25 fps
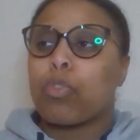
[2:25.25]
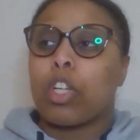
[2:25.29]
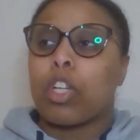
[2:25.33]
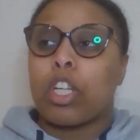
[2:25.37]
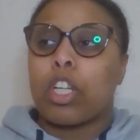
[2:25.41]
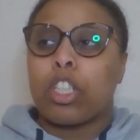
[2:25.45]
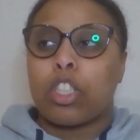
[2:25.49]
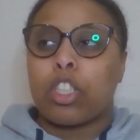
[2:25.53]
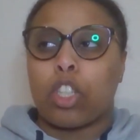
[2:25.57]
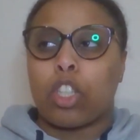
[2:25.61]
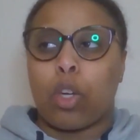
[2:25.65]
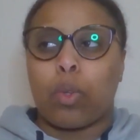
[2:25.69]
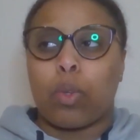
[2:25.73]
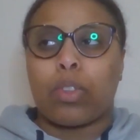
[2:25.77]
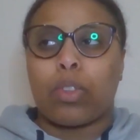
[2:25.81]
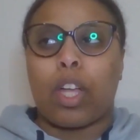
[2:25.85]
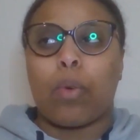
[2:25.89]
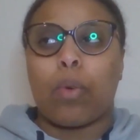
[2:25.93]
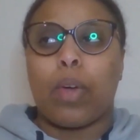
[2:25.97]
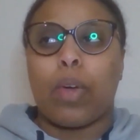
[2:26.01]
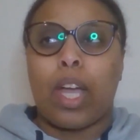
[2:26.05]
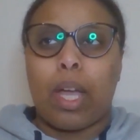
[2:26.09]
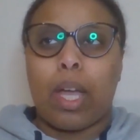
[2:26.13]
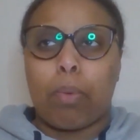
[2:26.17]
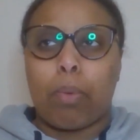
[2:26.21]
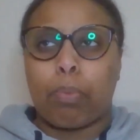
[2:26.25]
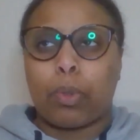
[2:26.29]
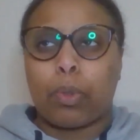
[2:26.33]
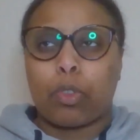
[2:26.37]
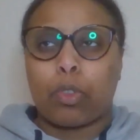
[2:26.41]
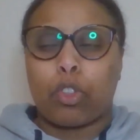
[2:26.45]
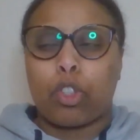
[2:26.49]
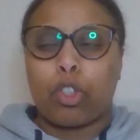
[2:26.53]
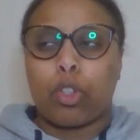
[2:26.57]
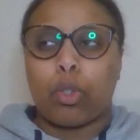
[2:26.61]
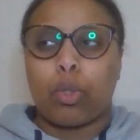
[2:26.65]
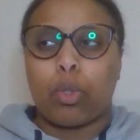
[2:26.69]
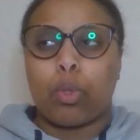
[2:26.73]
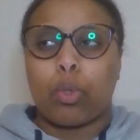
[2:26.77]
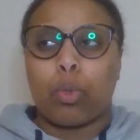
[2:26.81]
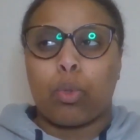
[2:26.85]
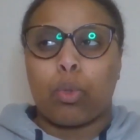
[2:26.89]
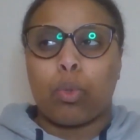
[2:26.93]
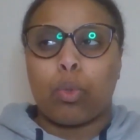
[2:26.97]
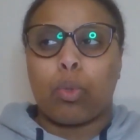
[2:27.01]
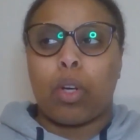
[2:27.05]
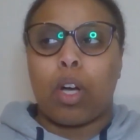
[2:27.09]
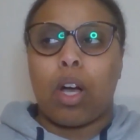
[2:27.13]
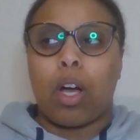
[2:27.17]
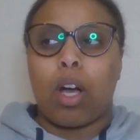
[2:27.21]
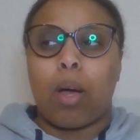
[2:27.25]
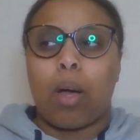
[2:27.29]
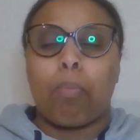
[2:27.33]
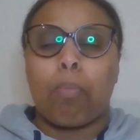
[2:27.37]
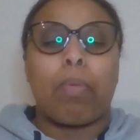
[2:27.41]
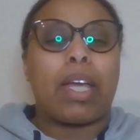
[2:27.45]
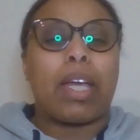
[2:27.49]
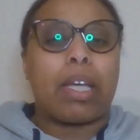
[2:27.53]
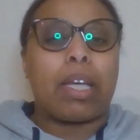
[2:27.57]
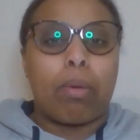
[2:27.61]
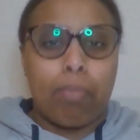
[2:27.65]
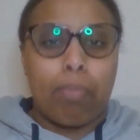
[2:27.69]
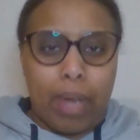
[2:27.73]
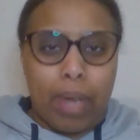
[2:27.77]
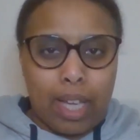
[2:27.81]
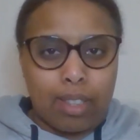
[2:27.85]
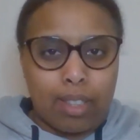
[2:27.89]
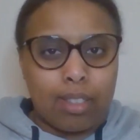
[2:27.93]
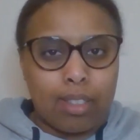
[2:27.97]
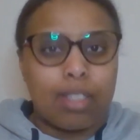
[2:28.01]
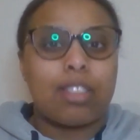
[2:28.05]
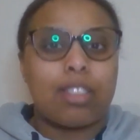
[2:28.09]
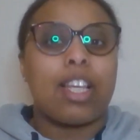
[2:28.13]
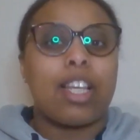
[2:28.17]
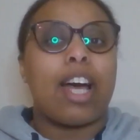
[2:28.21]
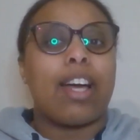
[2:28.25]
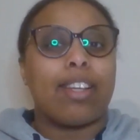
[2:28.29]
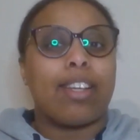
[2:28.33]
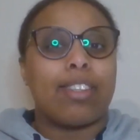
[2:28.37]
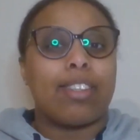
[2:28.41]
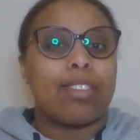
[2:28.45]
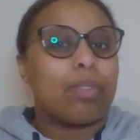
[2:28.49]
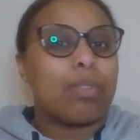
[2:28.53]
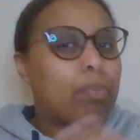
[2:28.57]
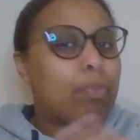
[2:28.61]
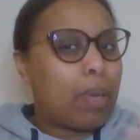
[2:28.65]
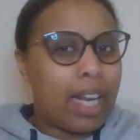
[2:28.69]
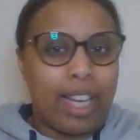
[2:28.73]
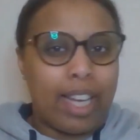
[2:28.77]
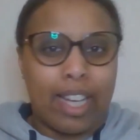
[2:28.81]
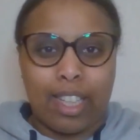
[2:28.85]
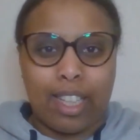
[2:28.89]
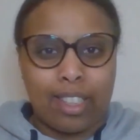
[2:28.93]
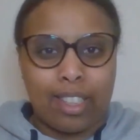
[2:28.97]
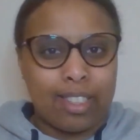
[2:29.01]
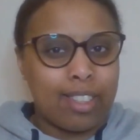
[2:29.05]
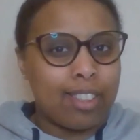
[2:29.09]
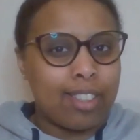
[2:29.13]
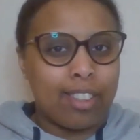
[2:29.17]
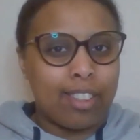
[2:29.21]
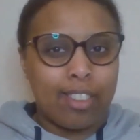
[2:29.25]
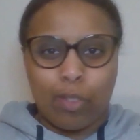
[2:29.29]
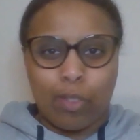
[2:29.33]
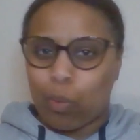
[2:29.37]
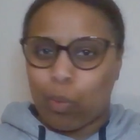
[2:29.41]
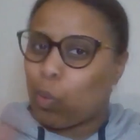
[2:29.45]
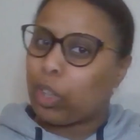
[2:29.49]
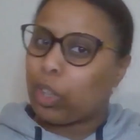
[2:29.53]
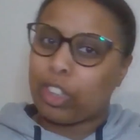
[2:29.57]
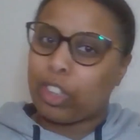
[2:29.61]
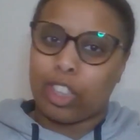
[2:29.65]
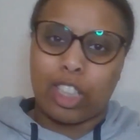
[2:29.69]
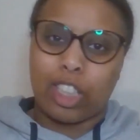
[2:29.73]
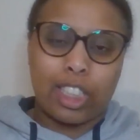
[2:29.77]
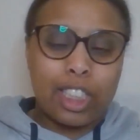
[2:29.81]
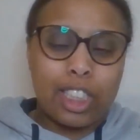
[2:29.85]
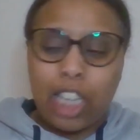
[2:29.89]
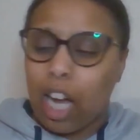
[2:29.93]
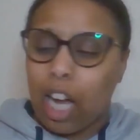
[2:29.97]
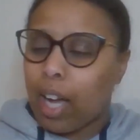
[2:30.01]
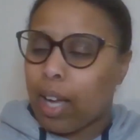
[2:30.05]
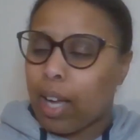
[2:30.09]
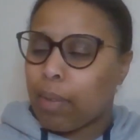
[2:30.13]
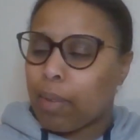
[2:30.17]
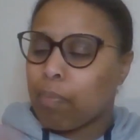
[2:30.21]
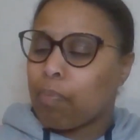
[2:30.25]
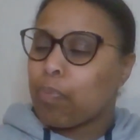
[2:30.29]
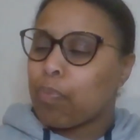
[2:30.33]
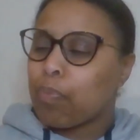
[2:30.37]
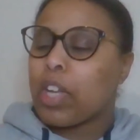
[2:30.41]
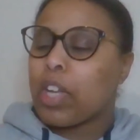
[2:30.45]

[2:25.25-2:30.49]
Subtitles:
So they were able to make amends and played one last time,